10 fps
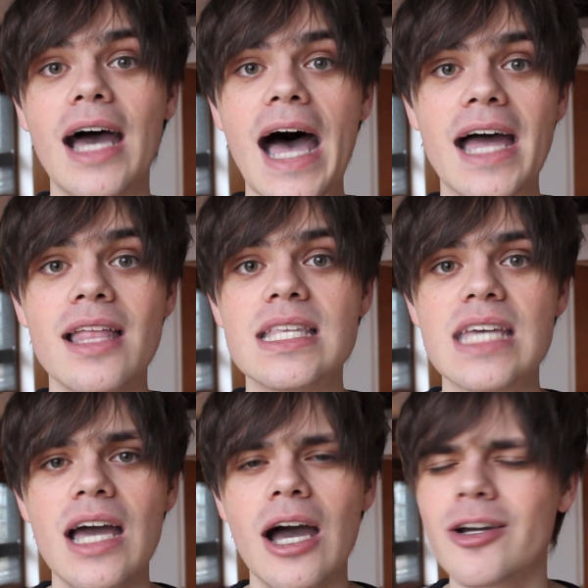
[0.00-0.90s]
and
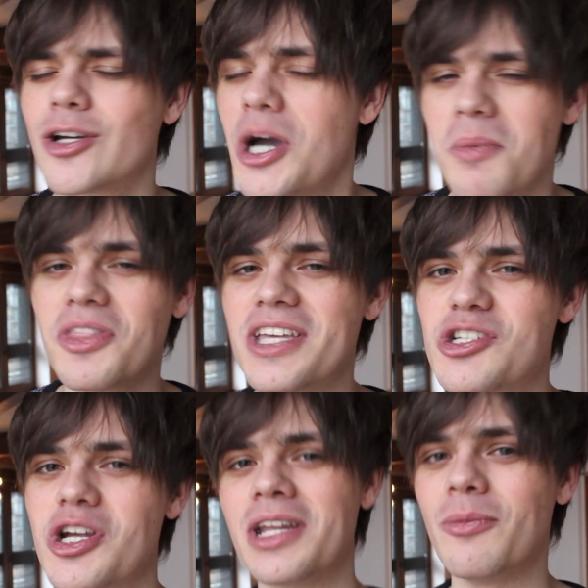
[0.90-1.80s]
come on this
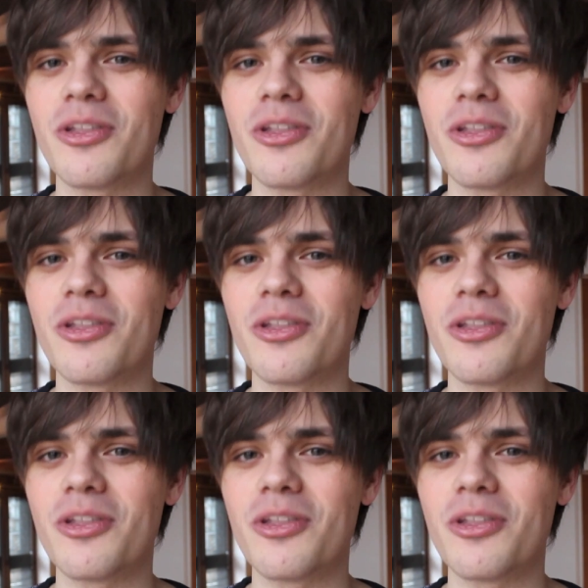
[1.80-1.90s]
journey